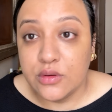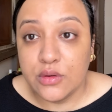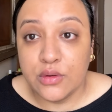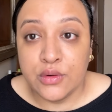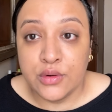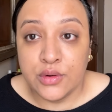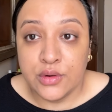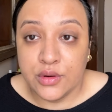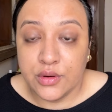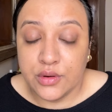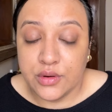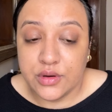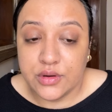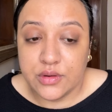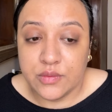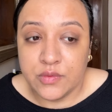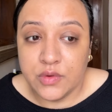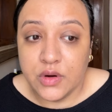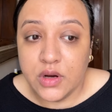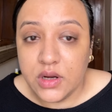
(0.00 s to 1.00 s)
or you're
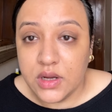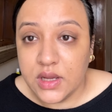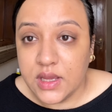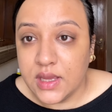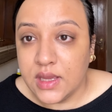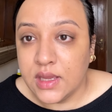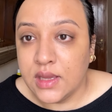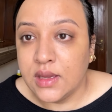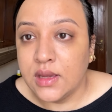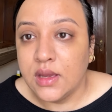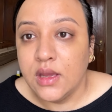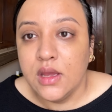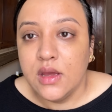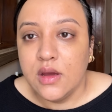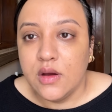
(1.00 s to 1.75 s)
working,